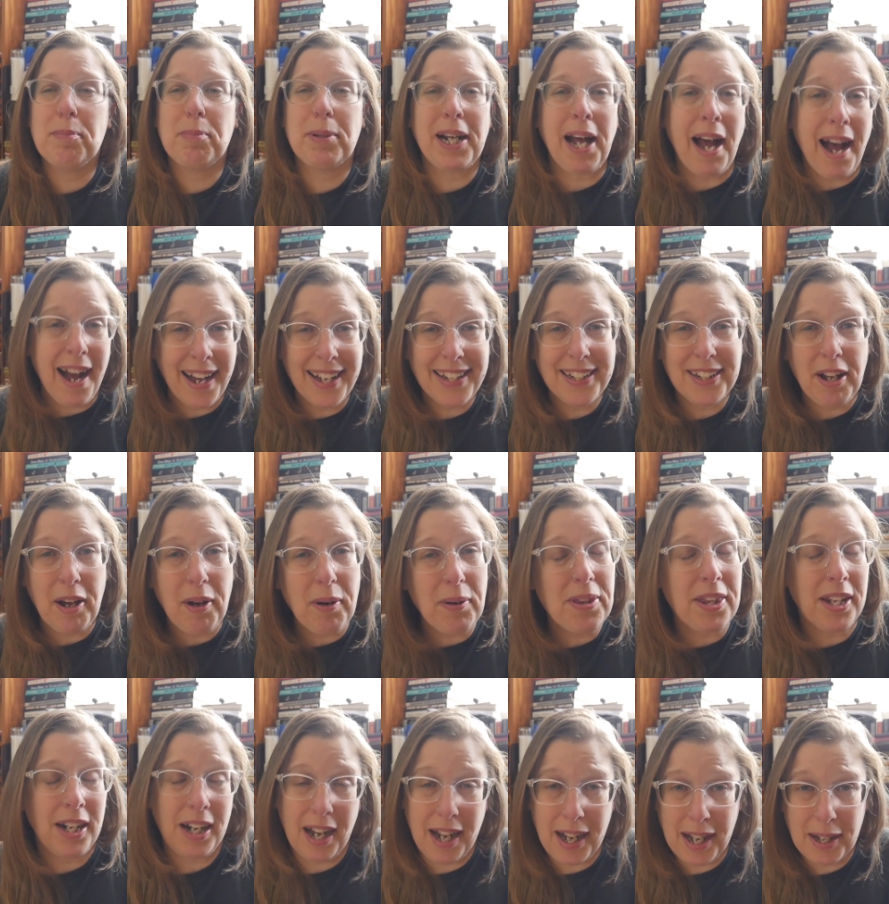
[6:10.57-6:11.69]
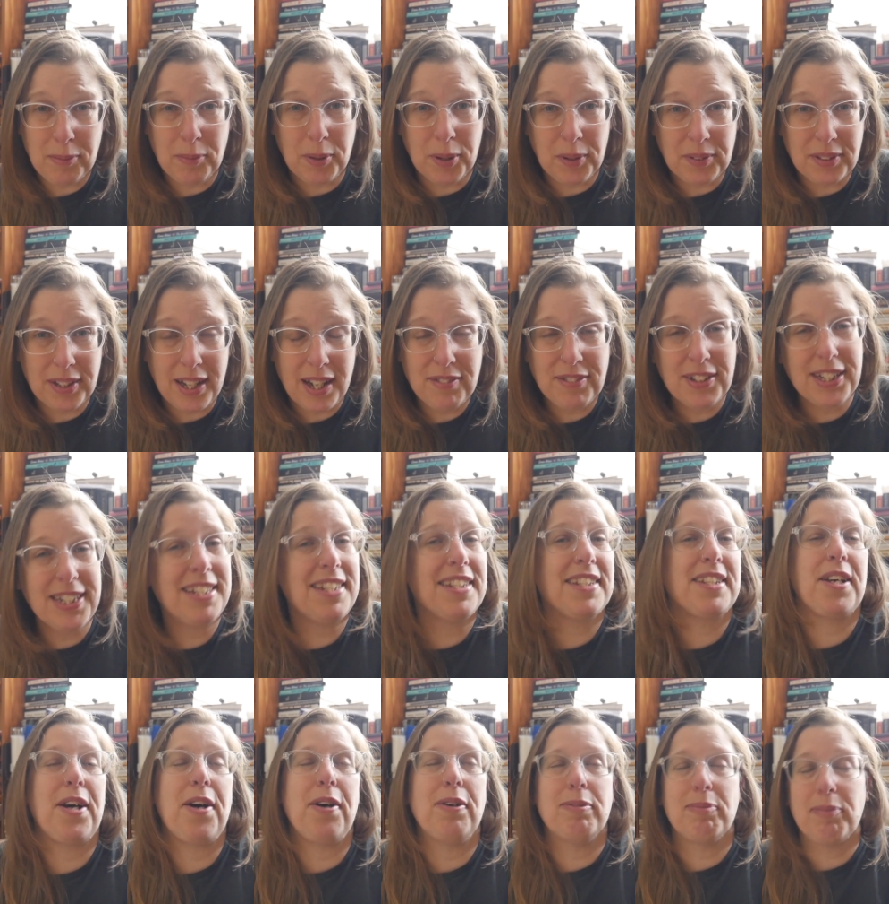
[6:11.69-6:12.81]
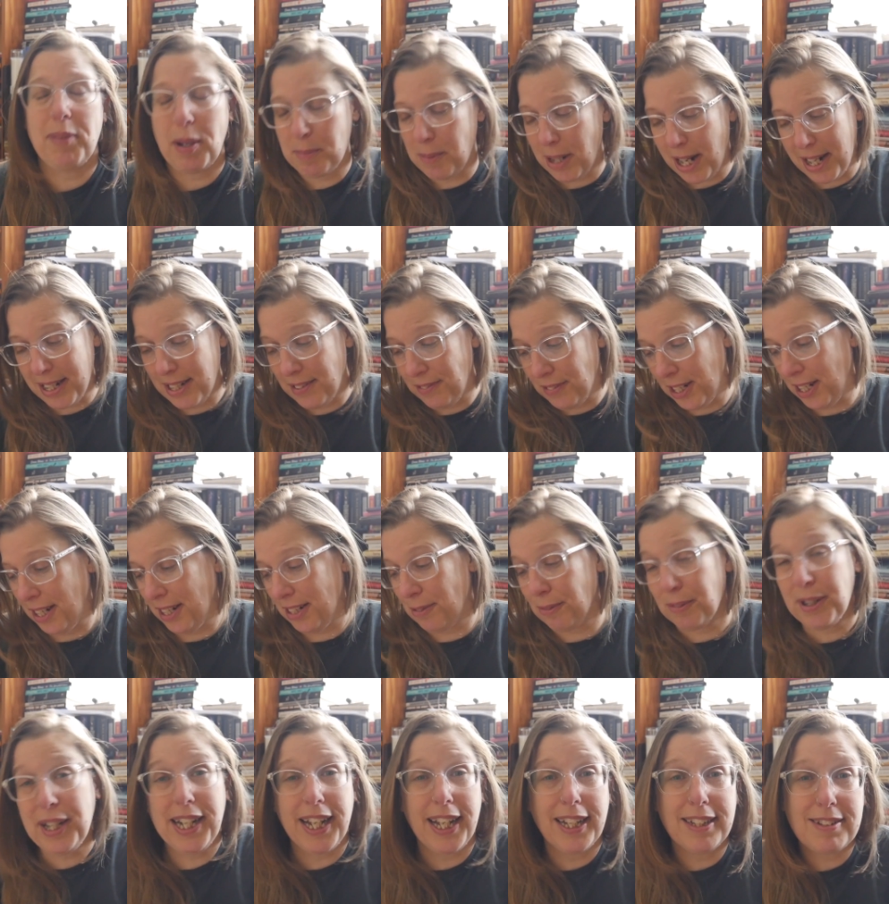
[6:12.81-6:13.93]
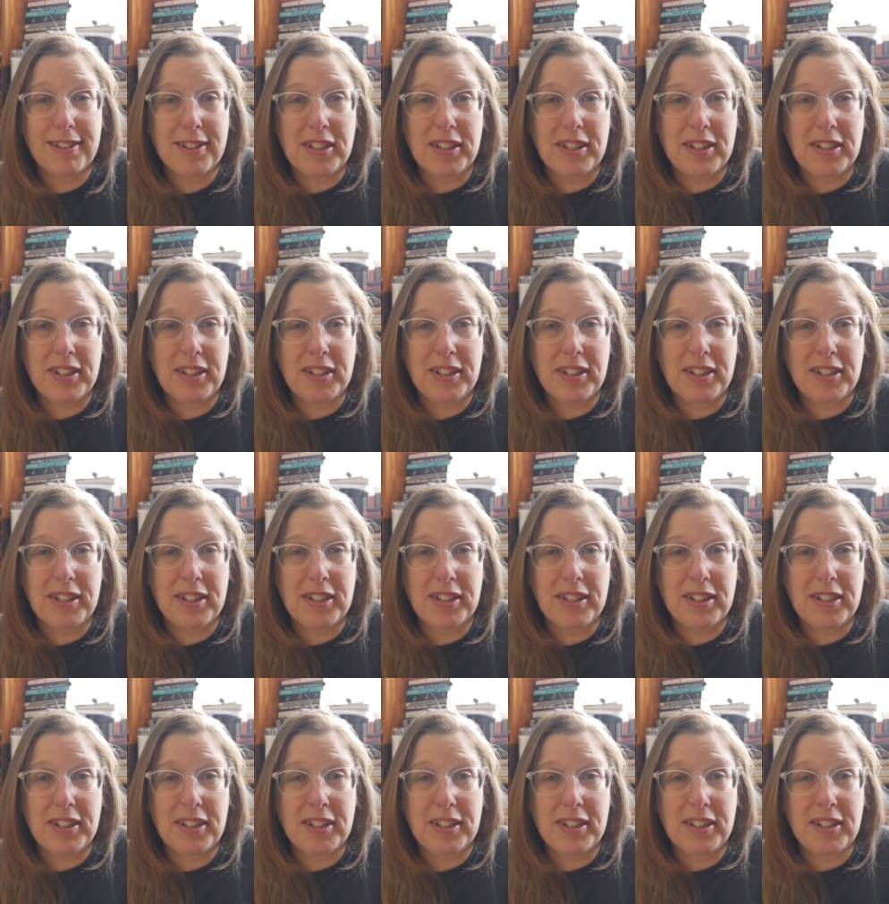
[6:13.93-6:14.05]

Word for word: but I know that I won't love it, so I'm not even going to read it.